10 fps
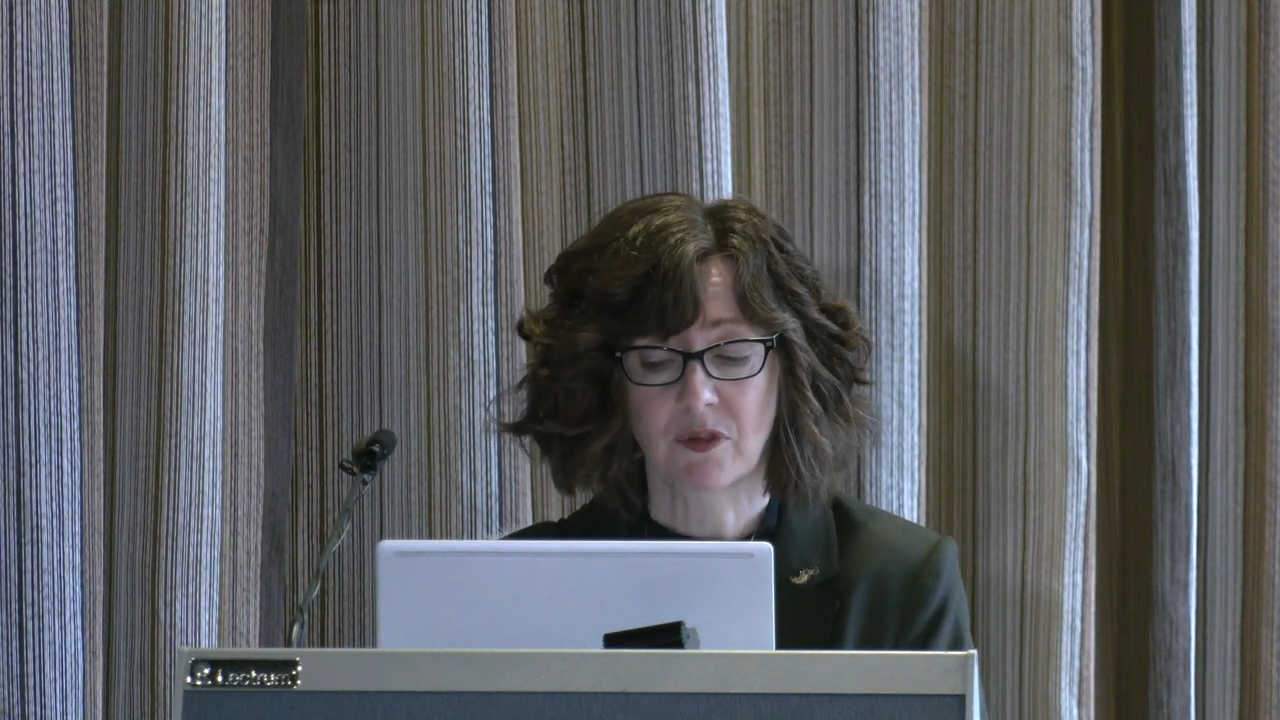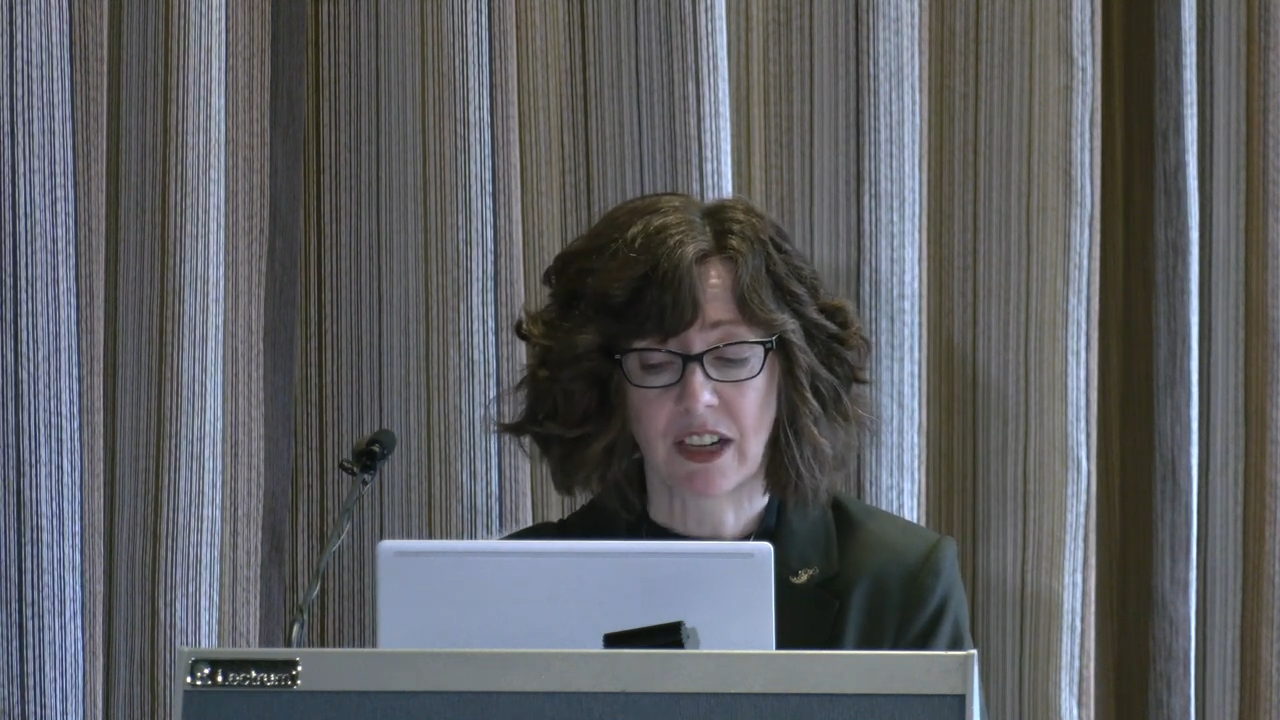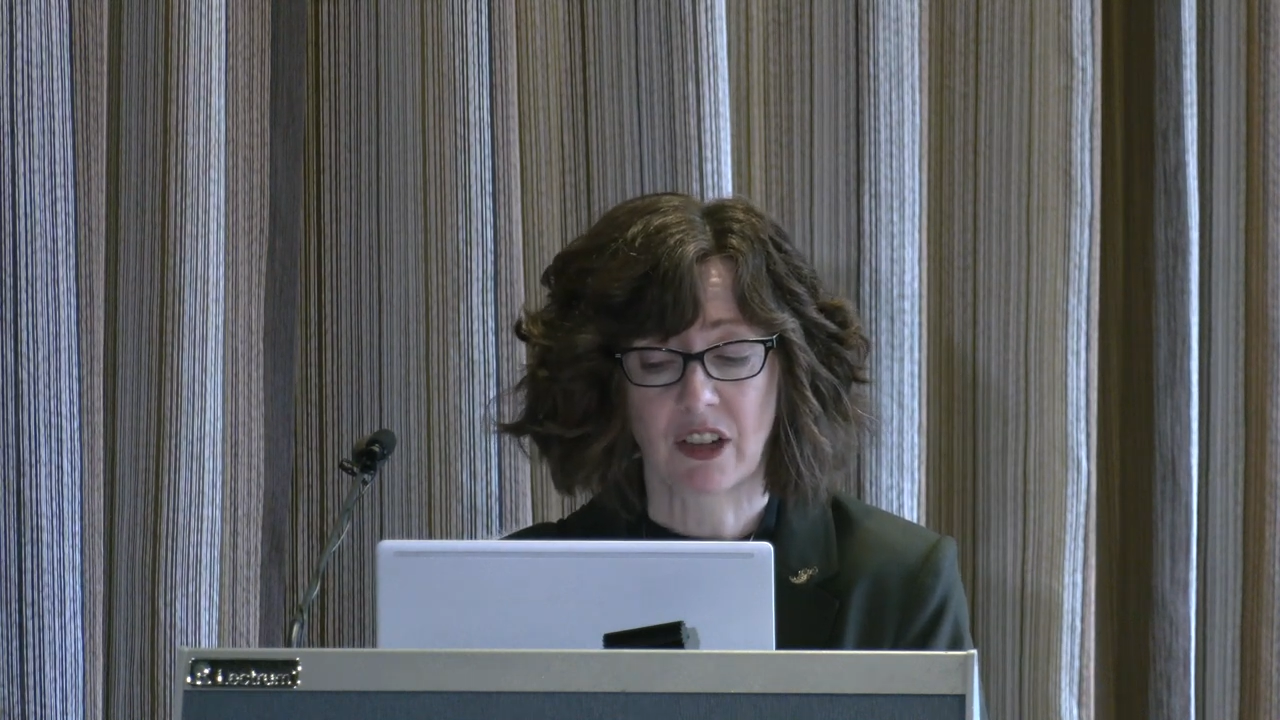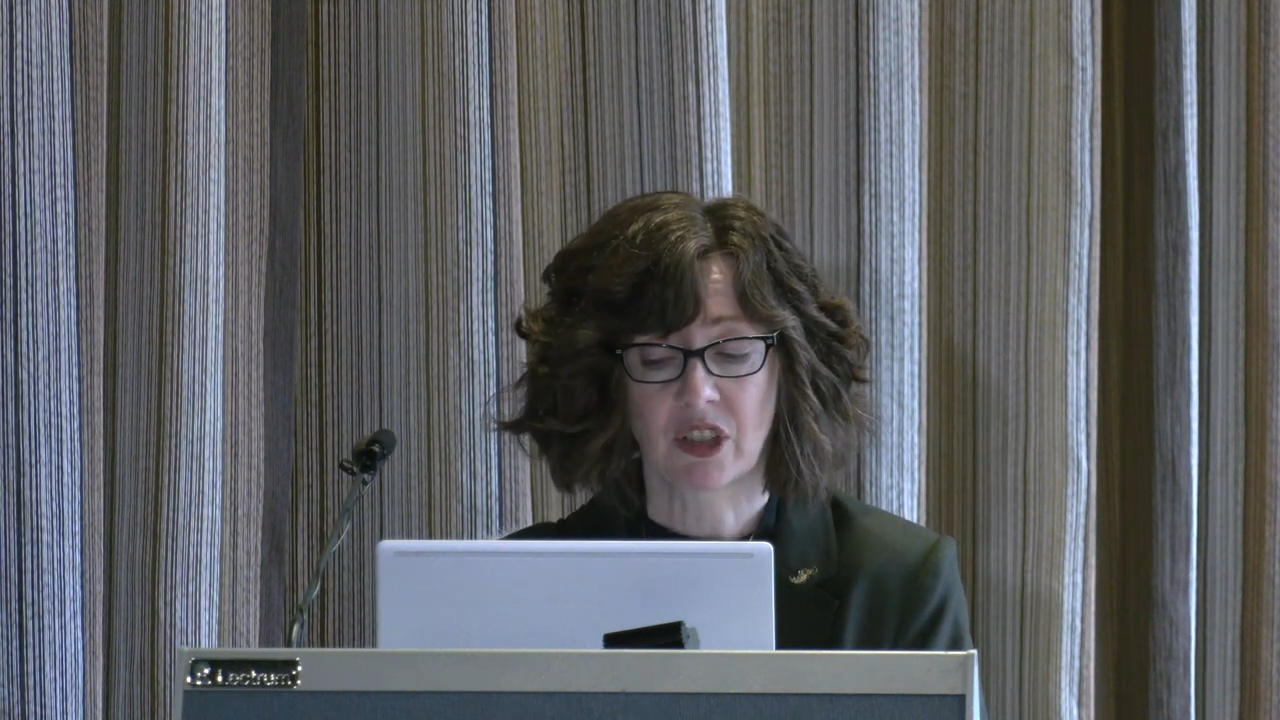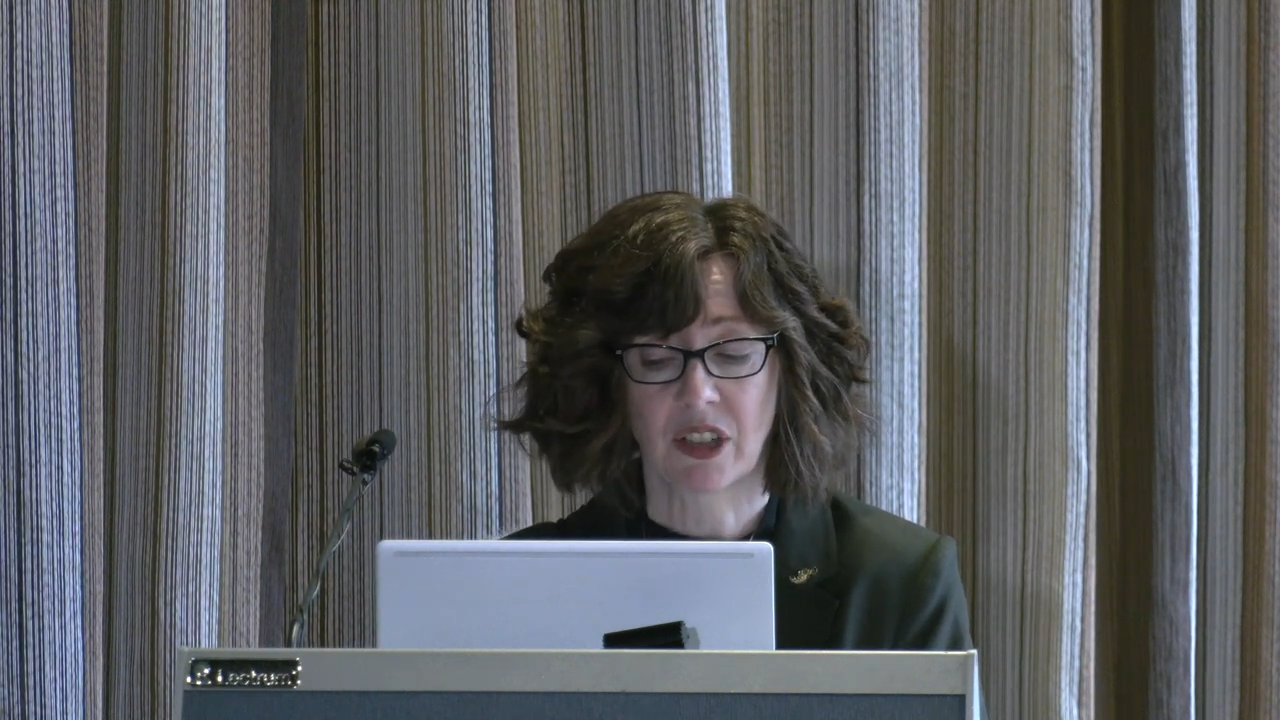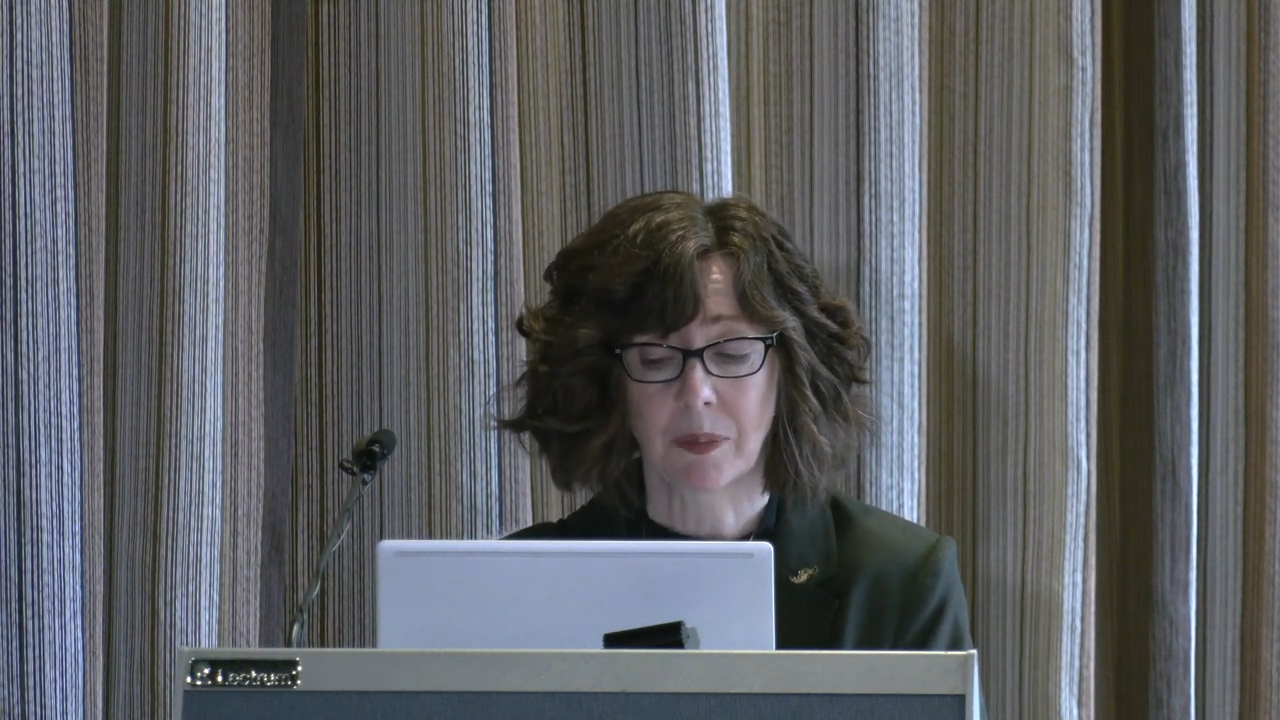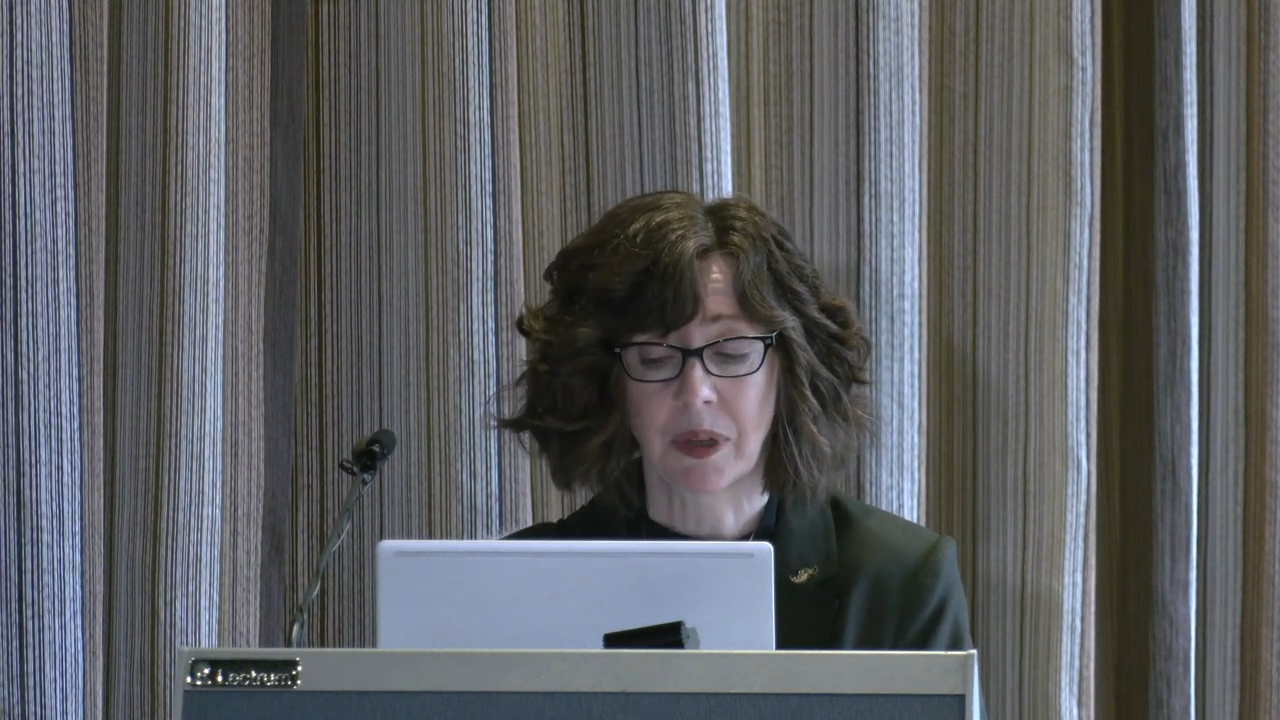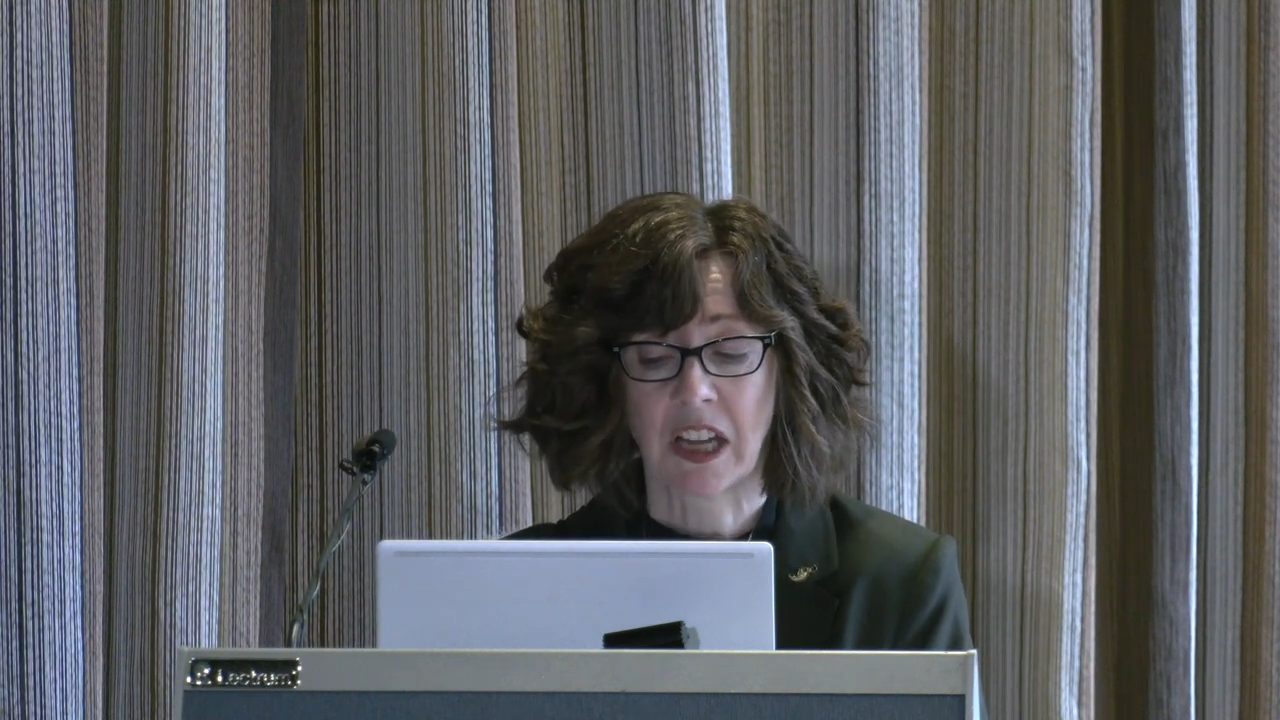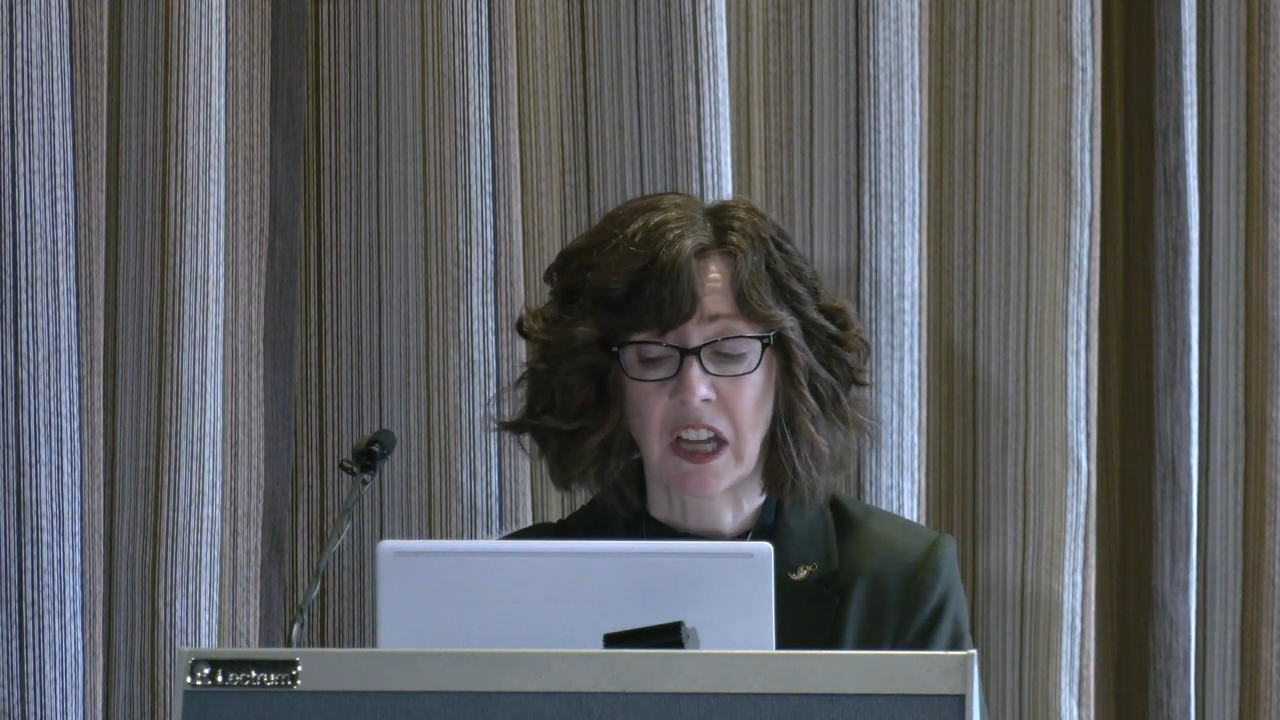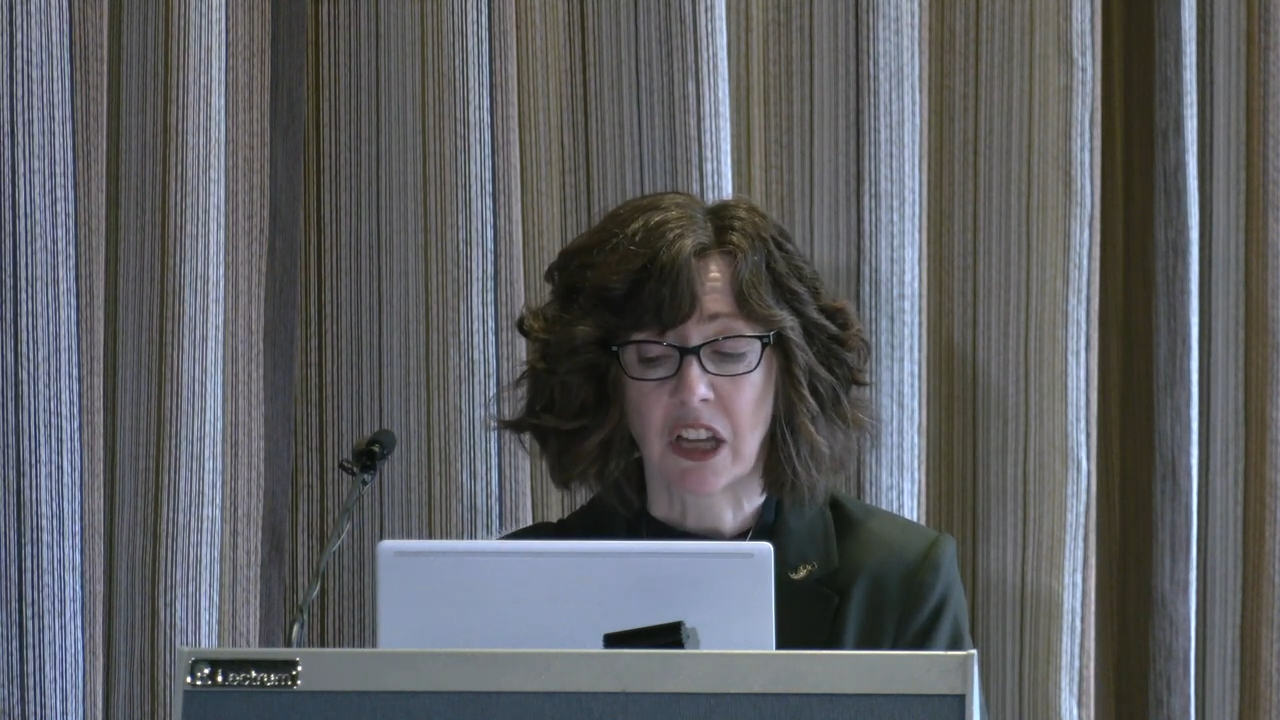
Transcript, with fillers: fellowship